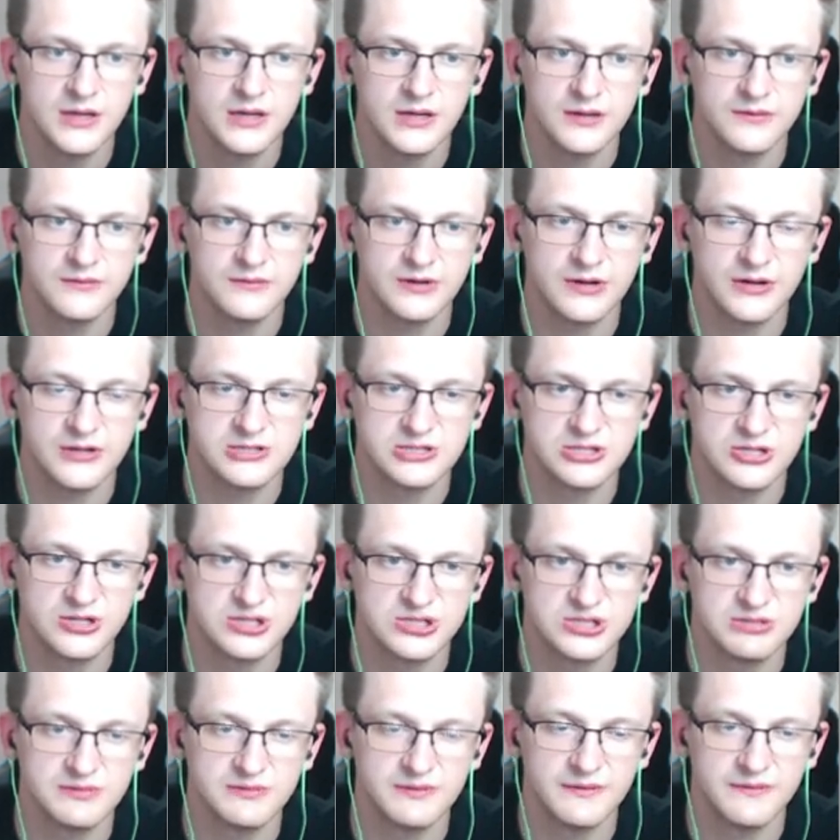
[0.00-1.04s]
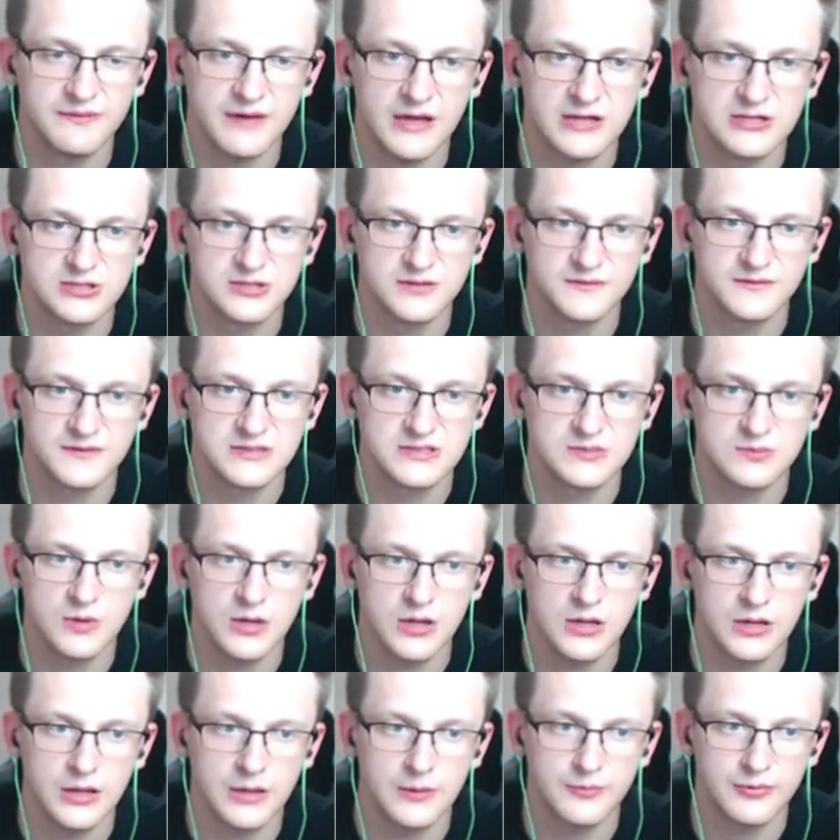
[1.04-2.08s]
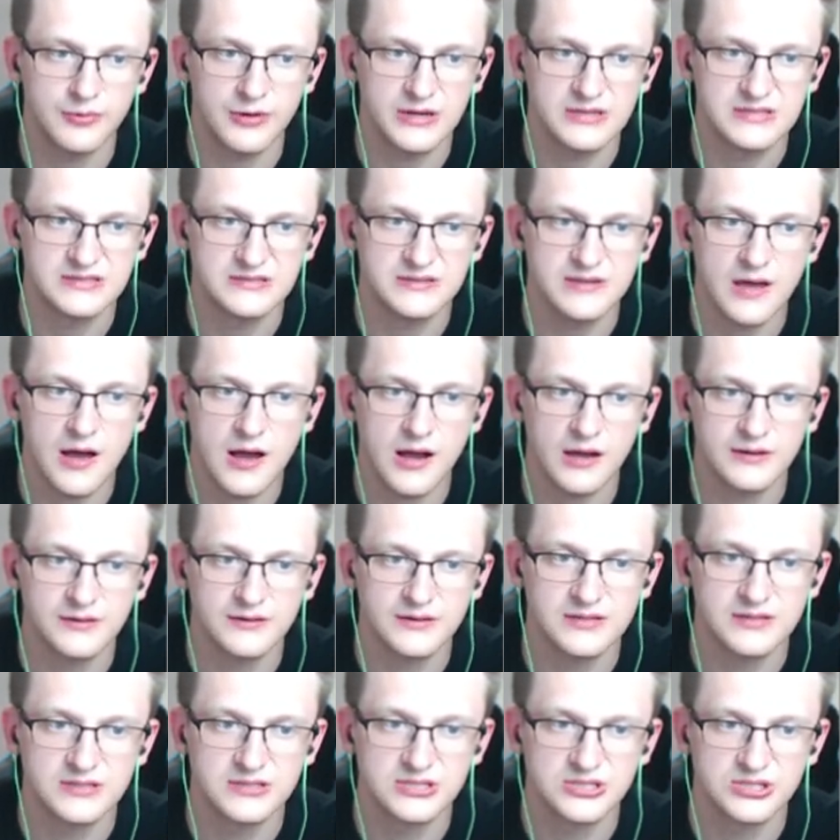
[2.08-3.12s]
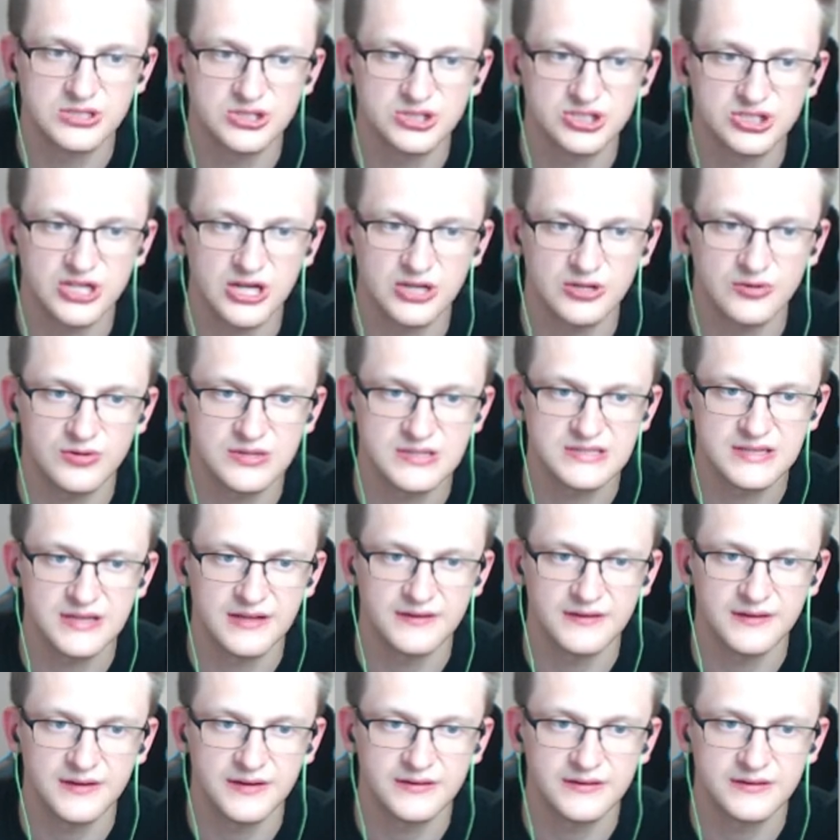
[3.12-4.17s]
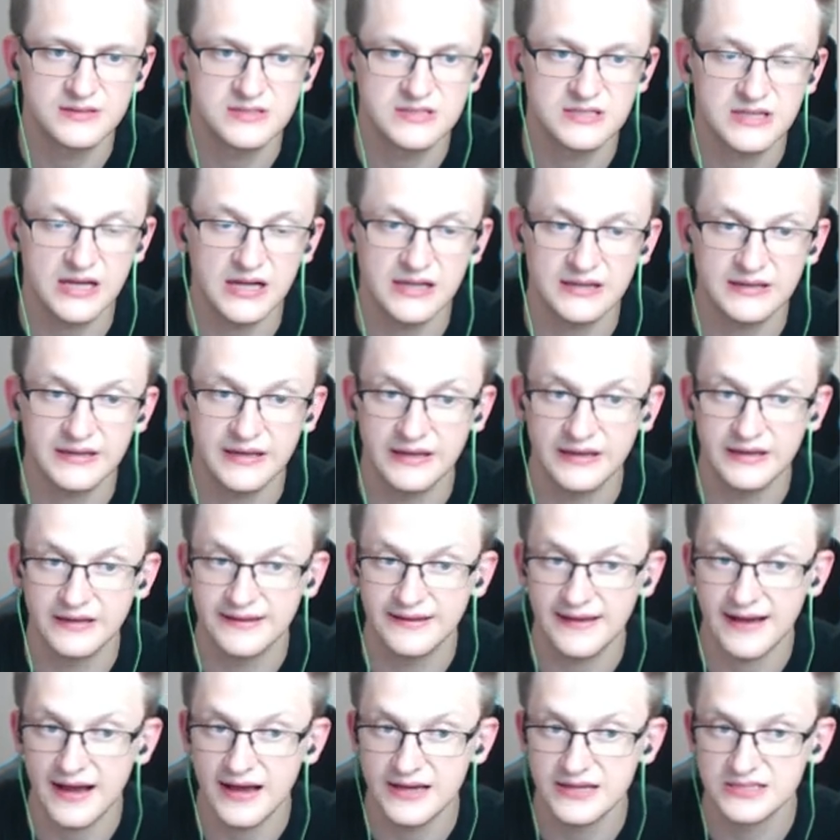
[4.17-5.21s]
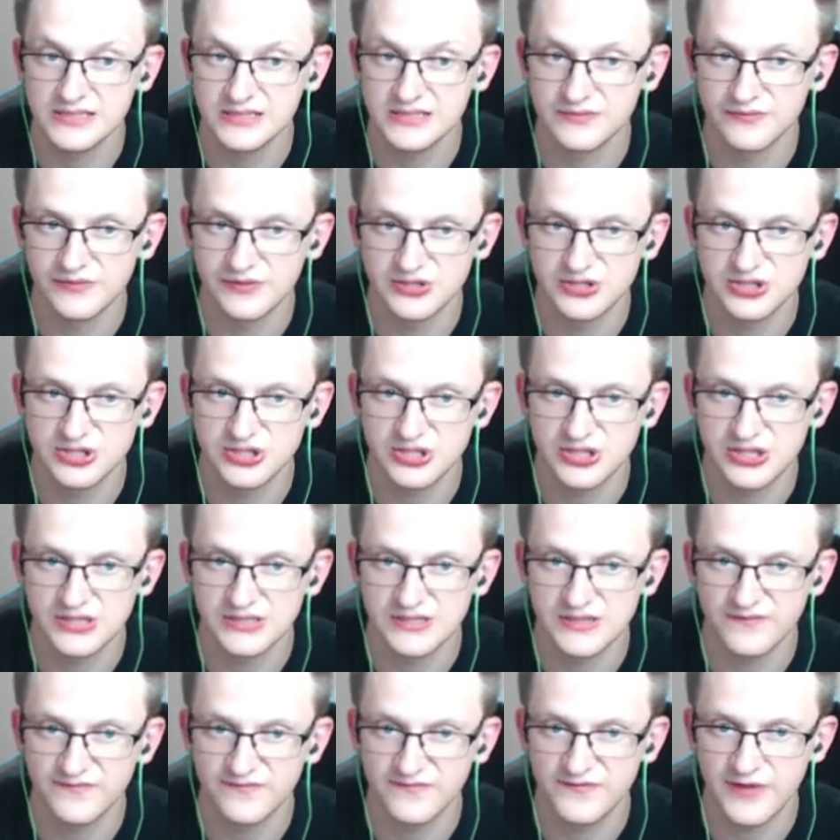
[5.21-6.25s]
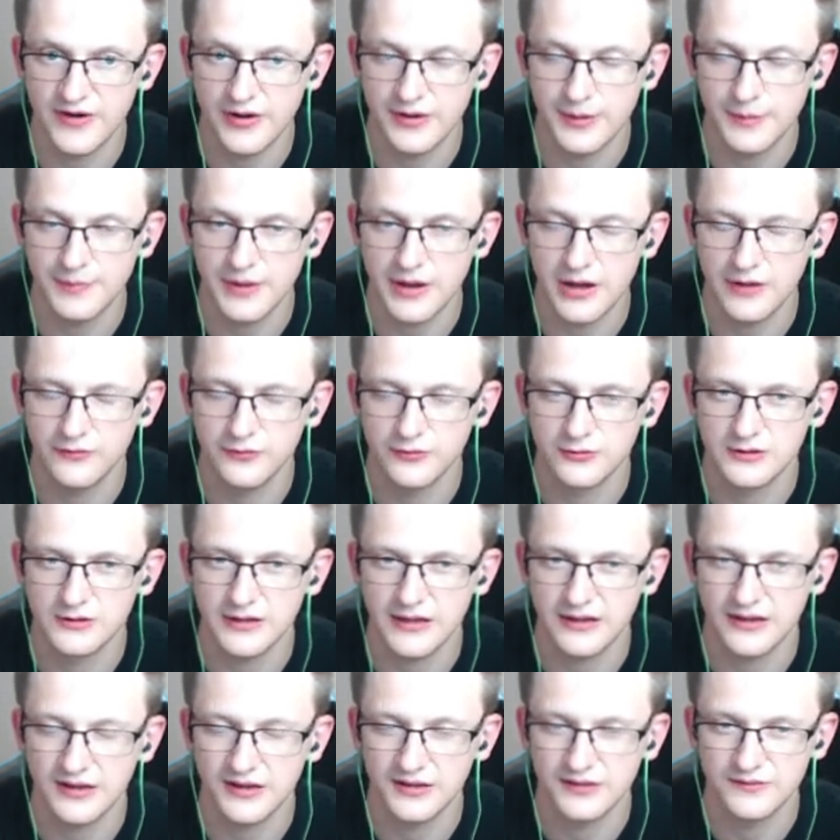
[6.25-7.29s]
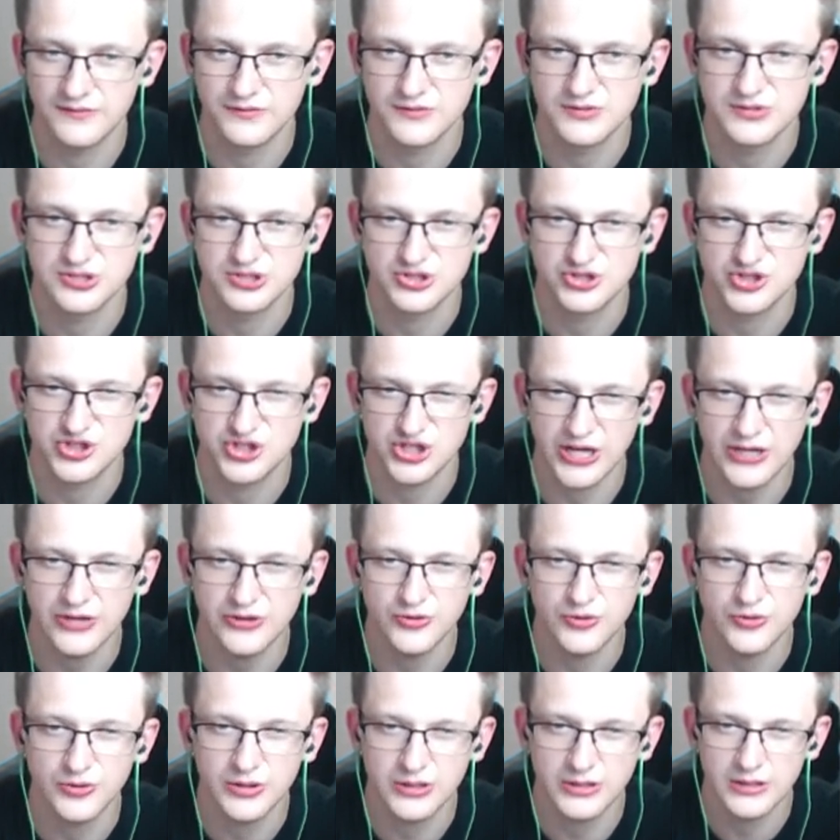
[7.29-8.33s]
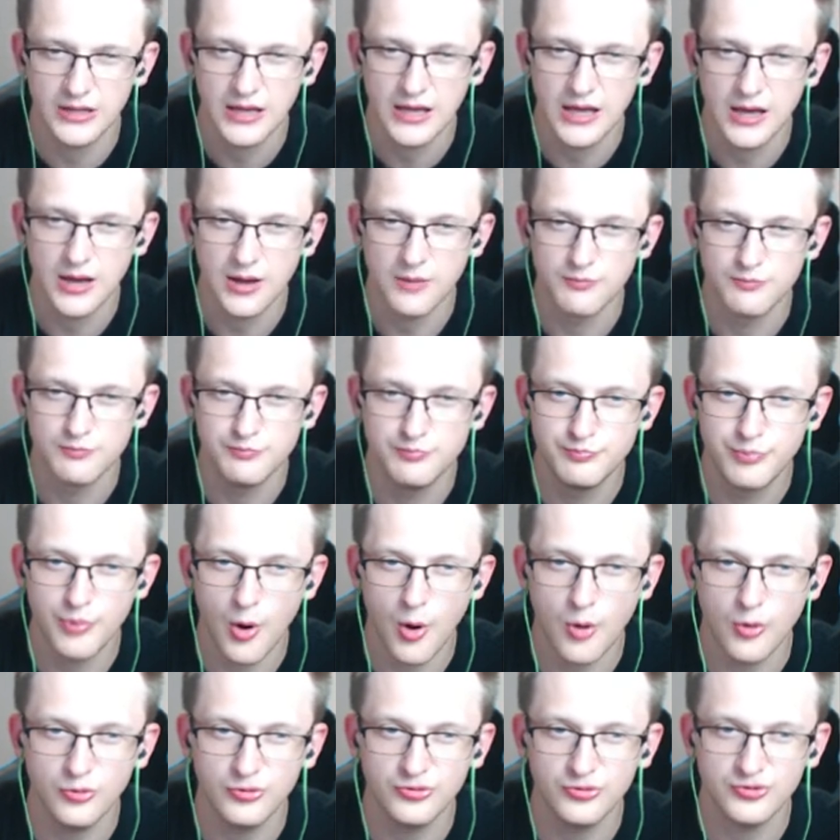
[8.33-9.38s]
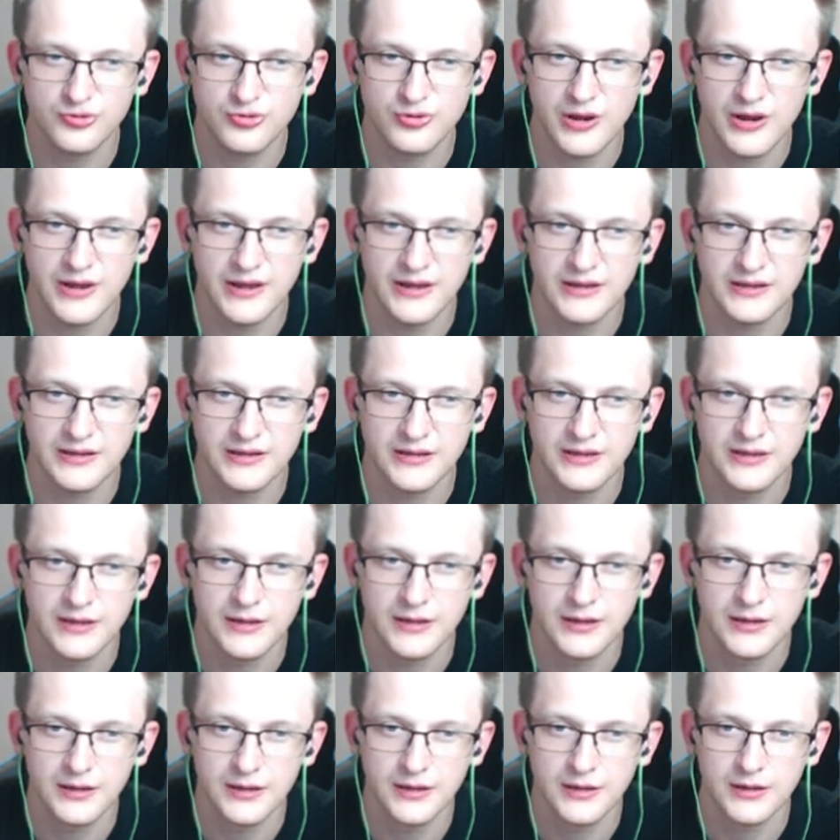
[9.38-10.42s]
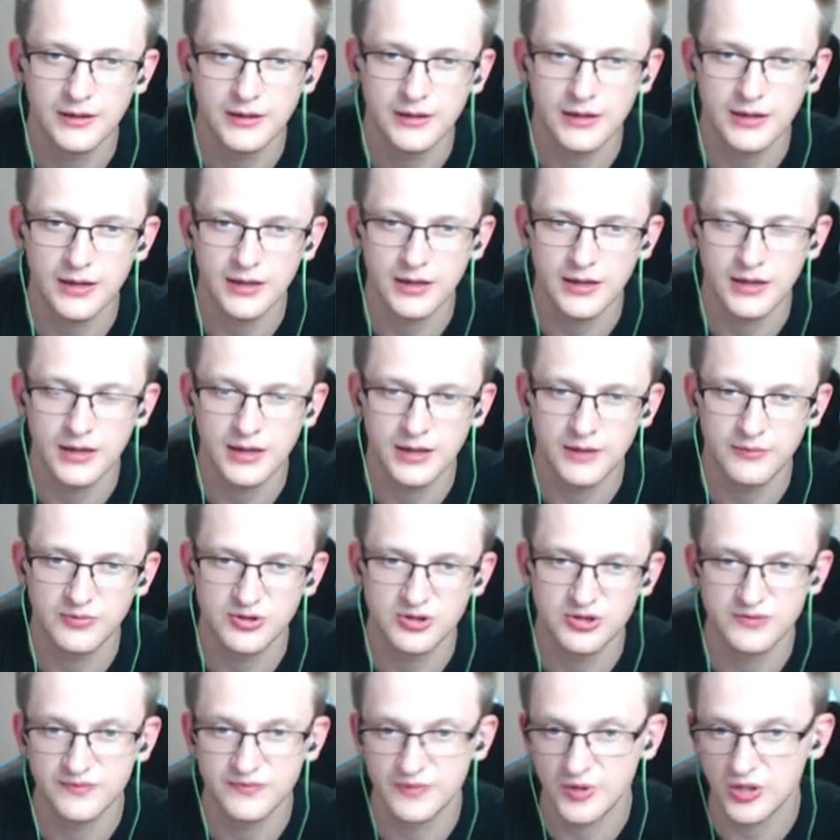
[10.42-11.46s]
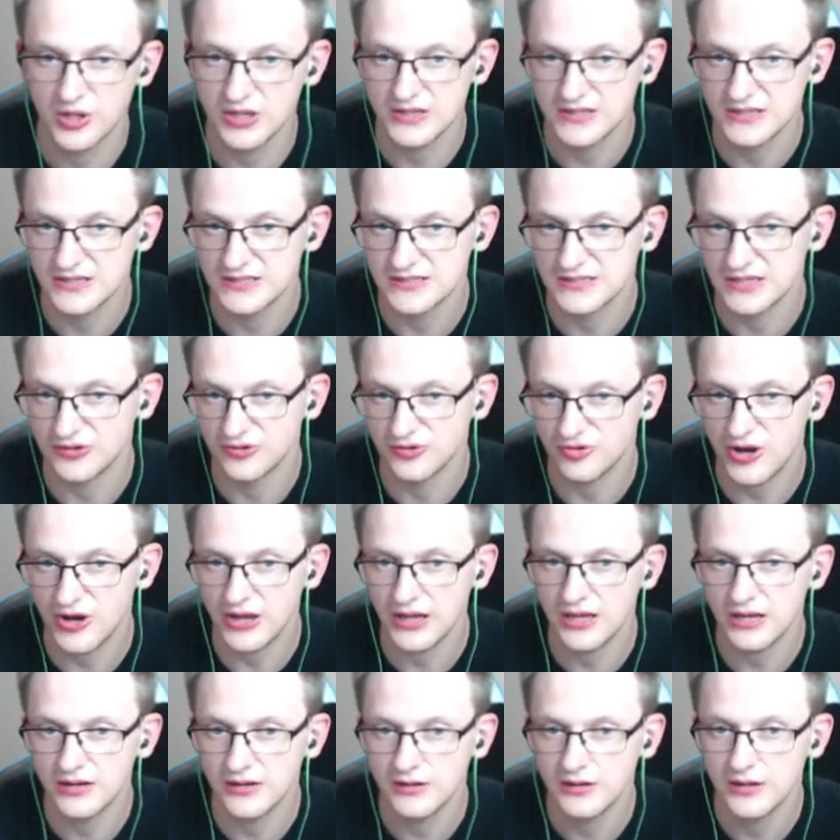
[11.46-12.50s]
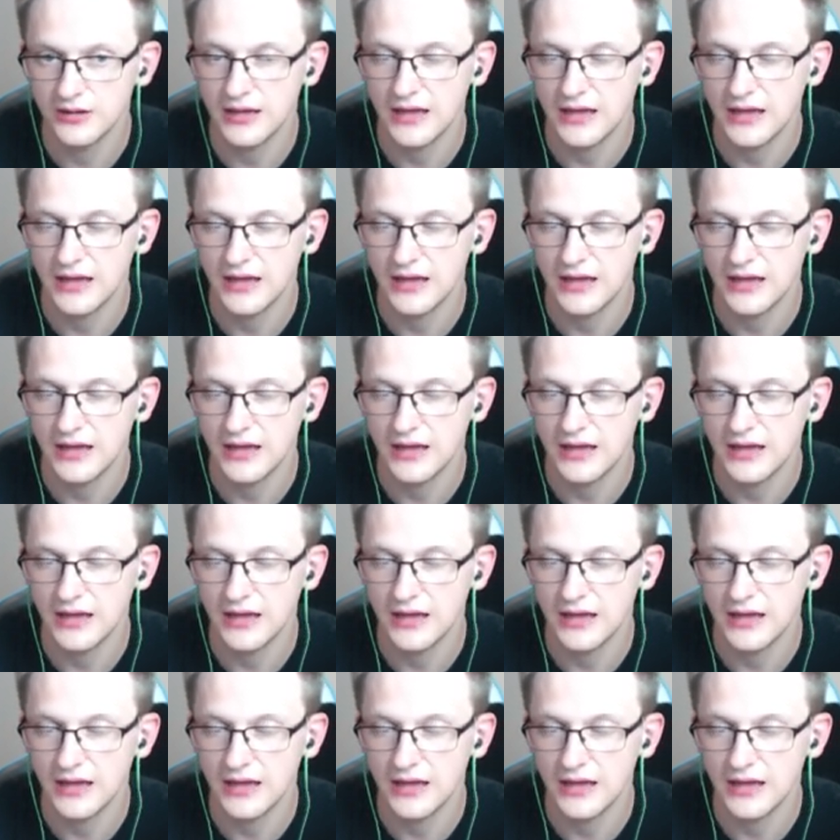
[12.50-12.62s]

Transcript: Great synergy with Anzov as well. Embrace Darkness, Shadow Ascendant, Skulking Geist, which is a very powerful tech card versus Jade Druid. Bone Drake, uh, it is a dragon.